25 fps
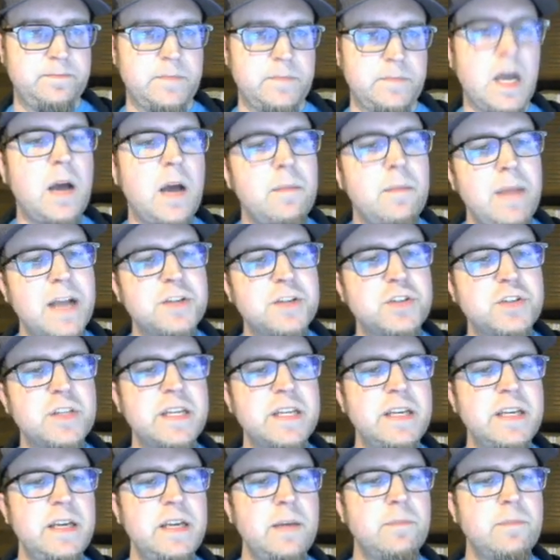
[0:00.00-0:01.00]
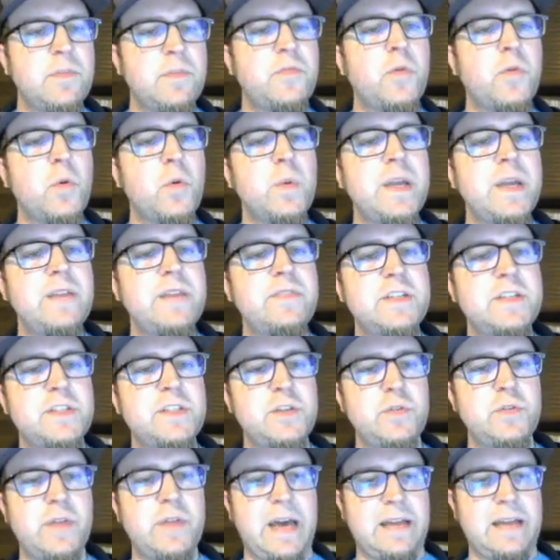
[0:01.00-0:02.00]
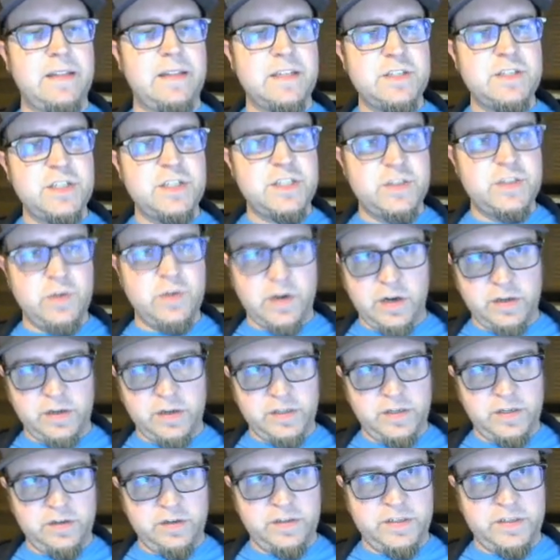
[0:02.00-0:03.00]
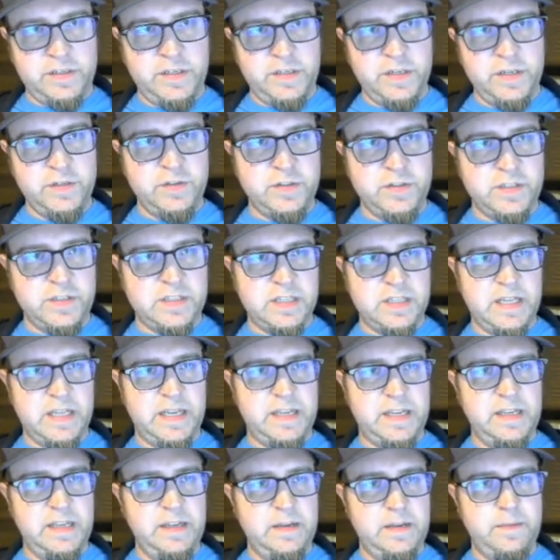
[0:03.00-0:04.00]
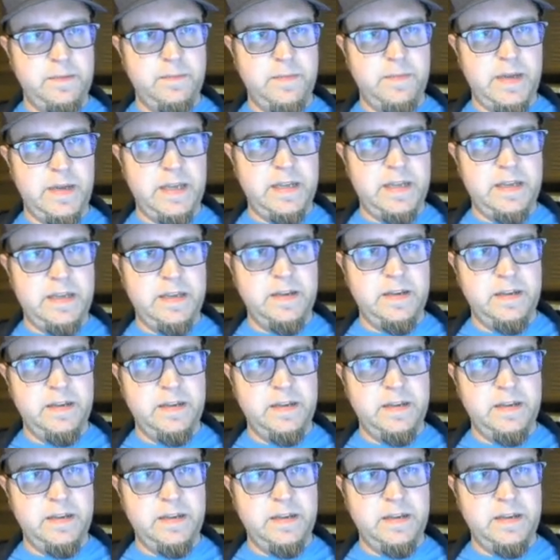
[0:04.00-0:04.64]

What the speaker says: Actually, before we even do that, let's just do a hard-coded to-dos like make